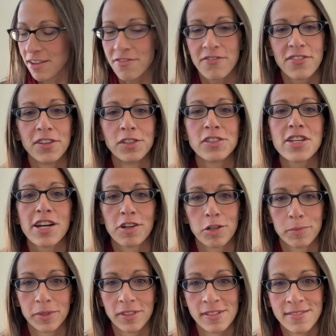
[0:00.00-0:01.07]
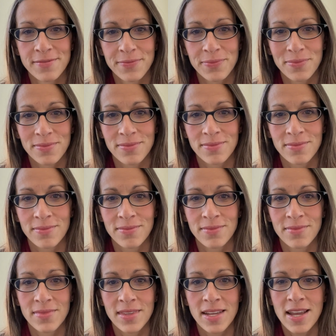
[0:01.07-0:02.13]
feel terrible.
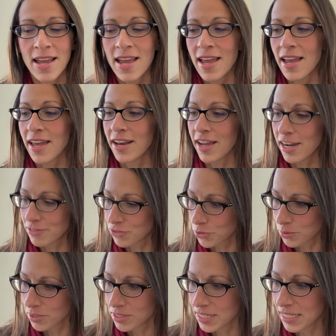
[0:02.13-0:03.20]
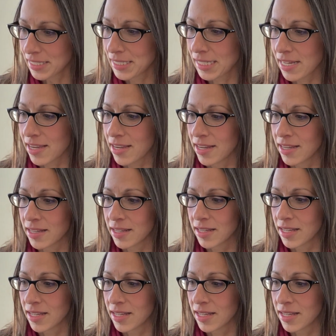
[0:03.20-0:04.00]
And afterward, they say,